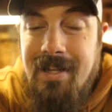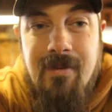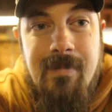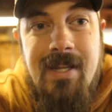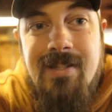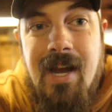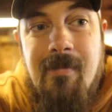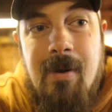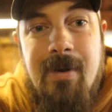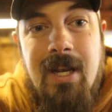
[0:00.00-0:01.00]
In the
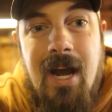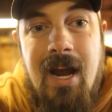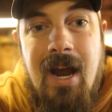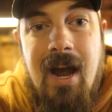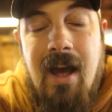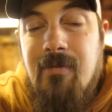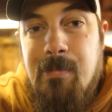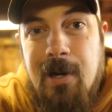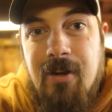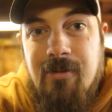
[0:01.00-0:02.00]
meantime, I mean, I haven't
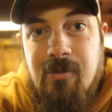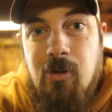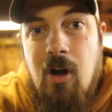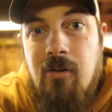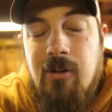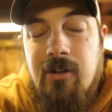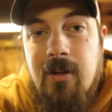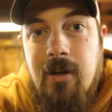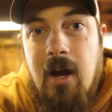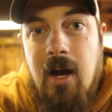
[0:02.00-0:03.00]
put out some
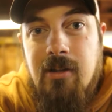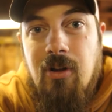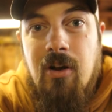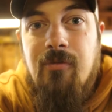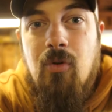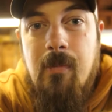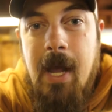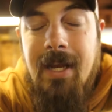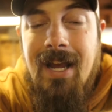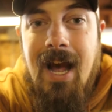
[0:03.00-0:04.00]
long
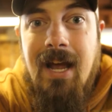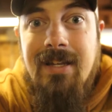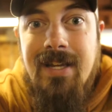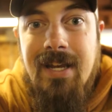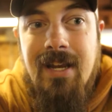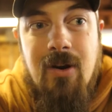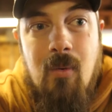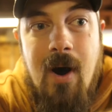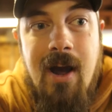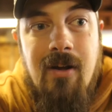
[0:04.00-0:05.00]
format content in a
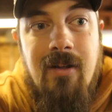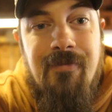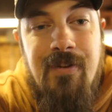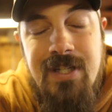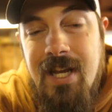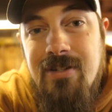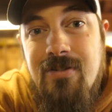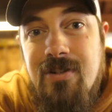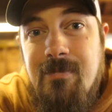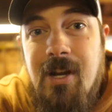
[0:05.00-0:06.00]
while. And fish tanks
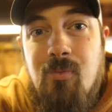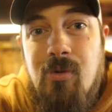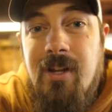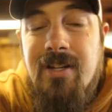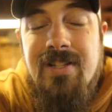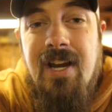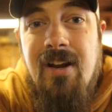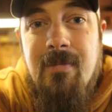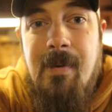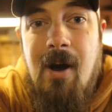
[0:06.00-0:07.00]
are something I'm really
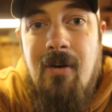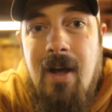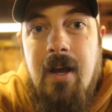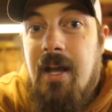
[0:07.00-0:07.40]
excited about.